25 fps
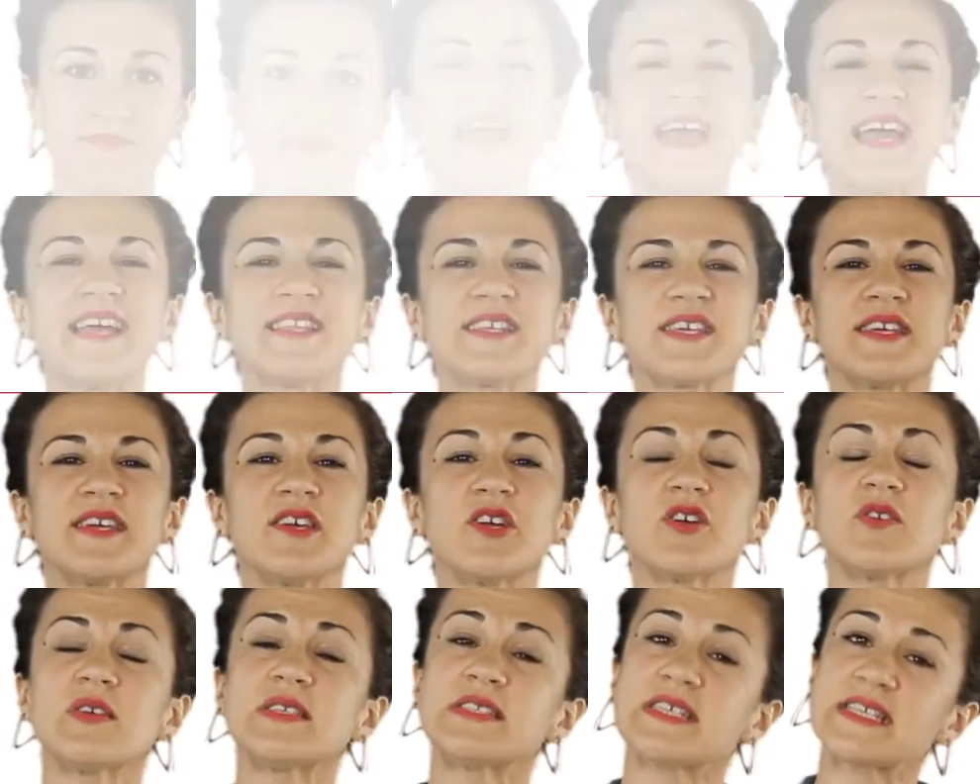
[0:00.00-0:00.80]
And
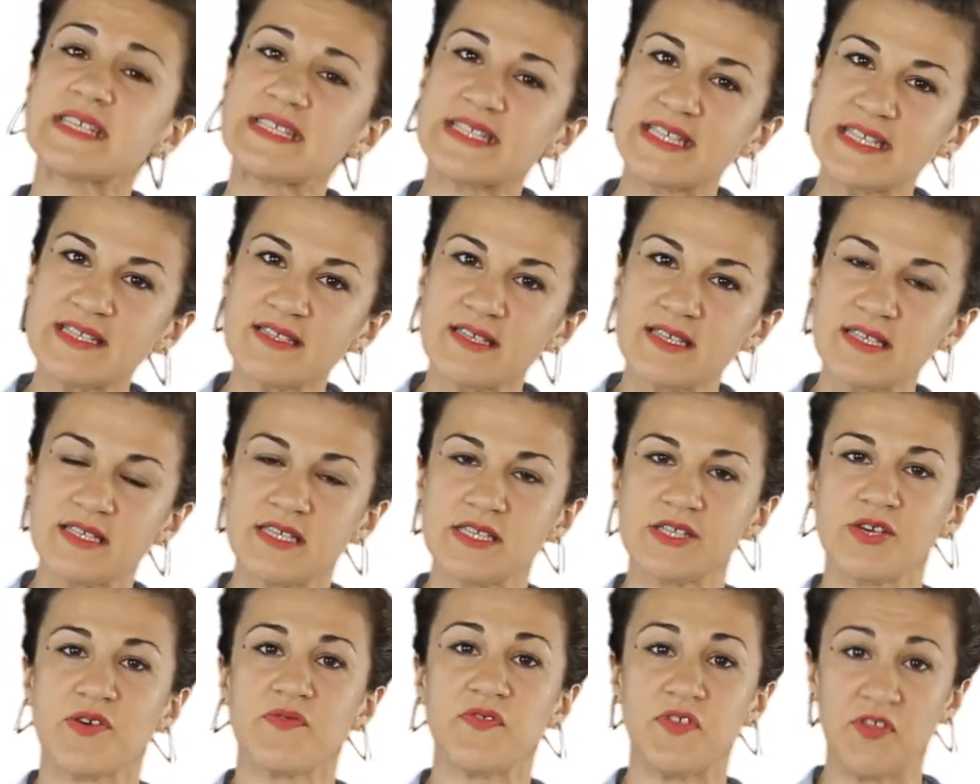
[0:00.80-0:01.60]
here is a
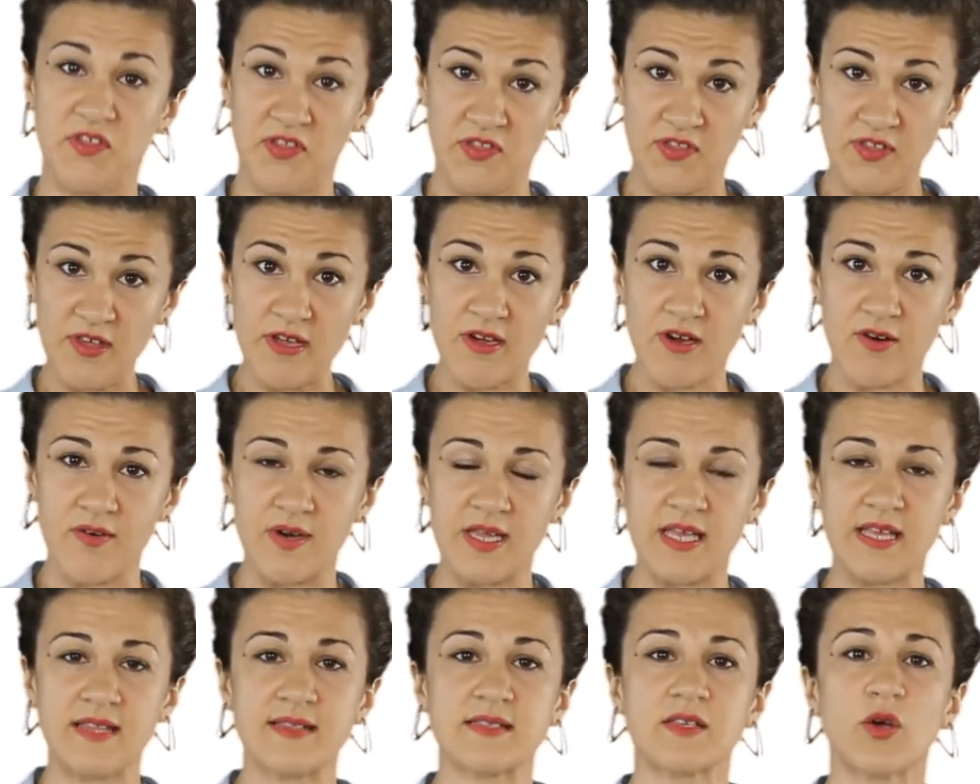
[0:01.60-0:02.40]
synthesis of the
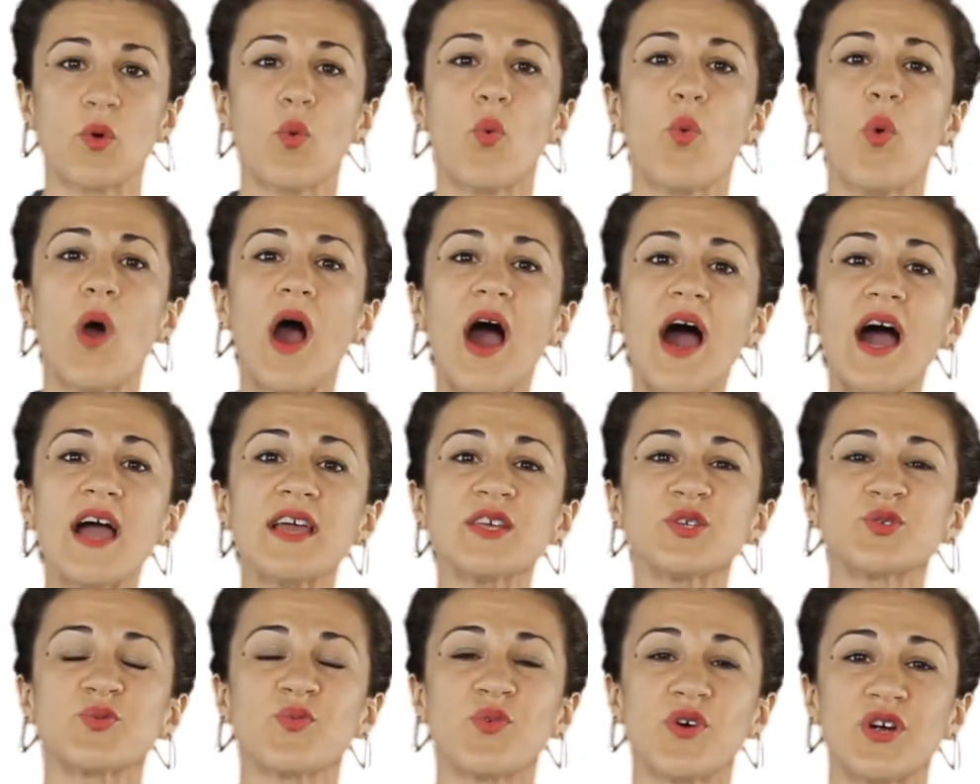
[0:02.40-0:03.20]
theory in the
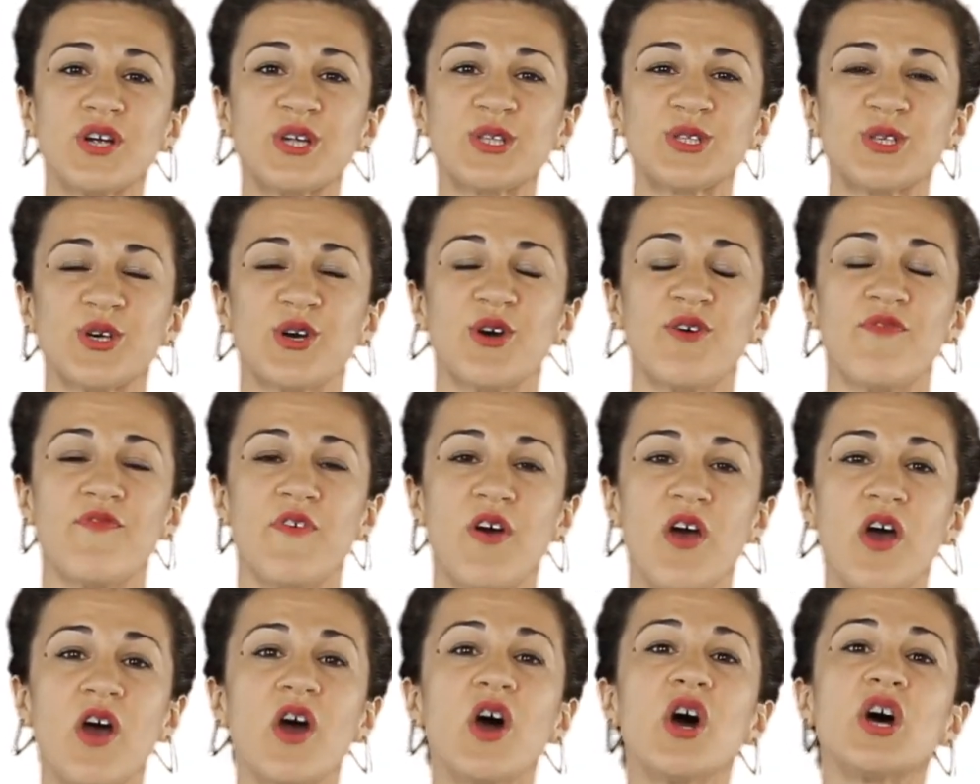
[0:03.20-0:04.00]
wise words of
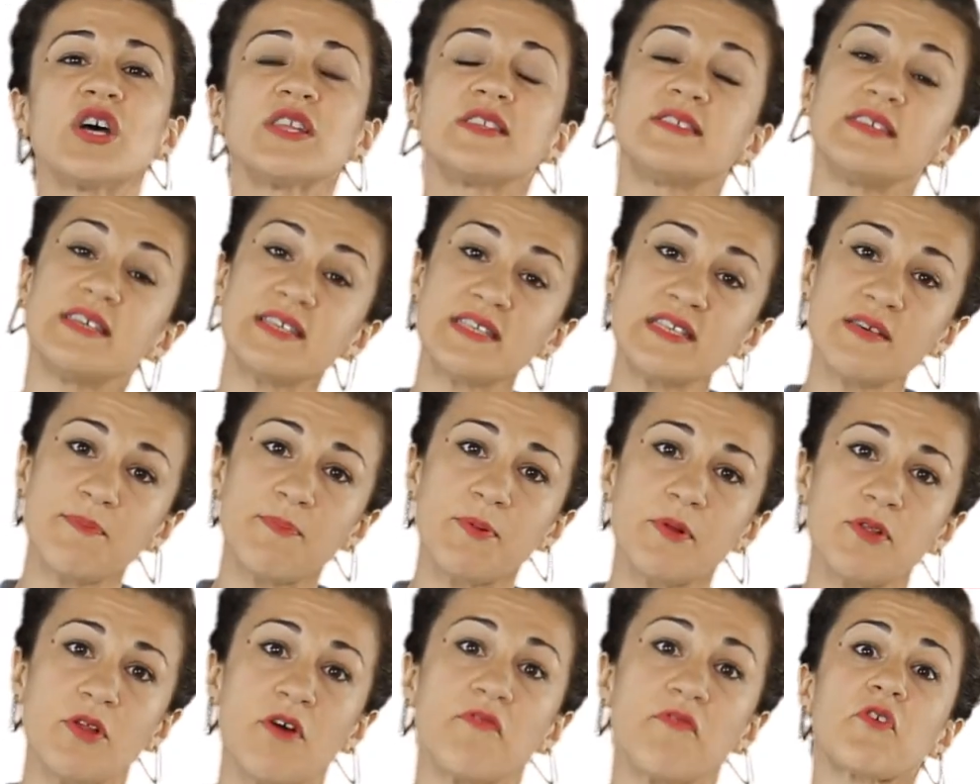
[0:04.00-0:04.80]
a
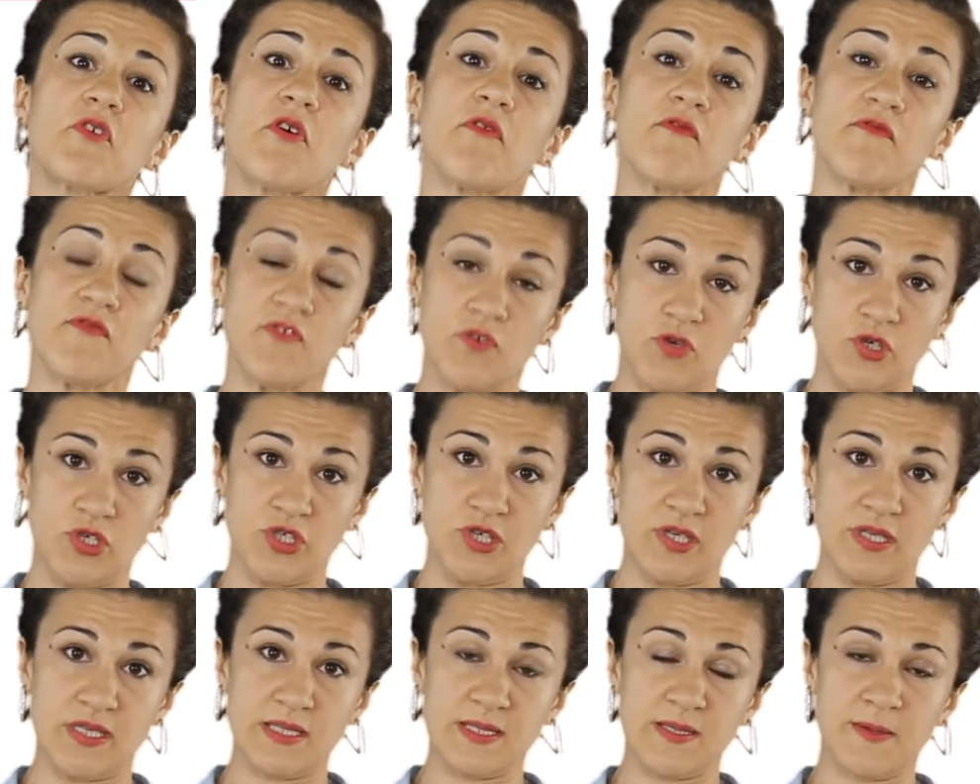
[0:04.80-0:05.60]
disciple
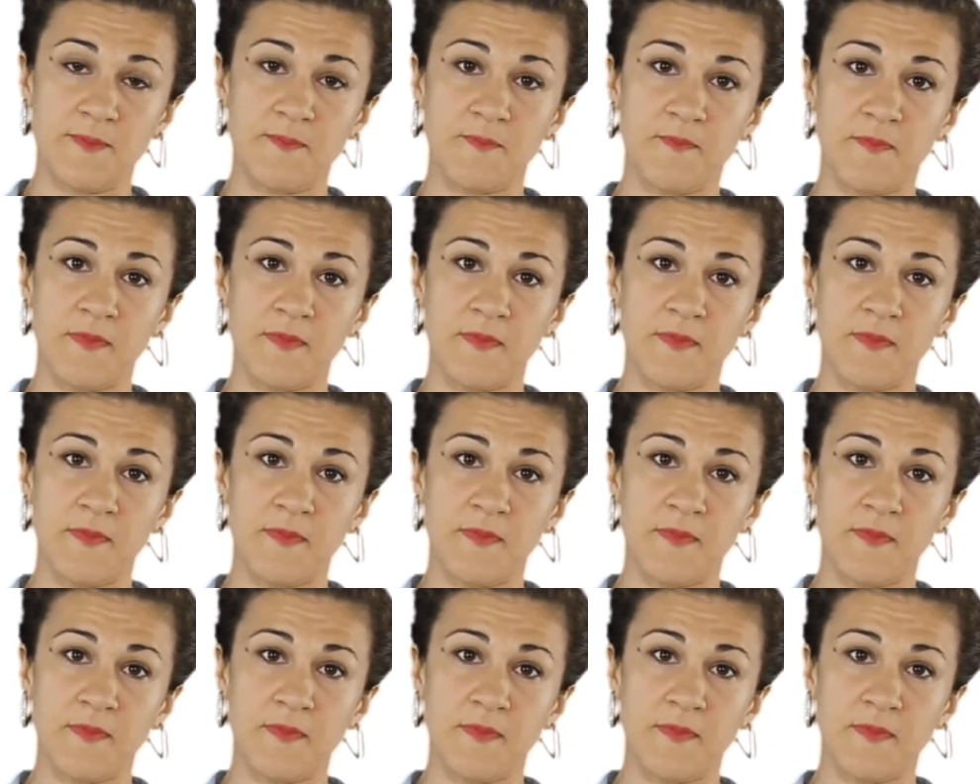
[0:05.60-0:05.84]
Confucius.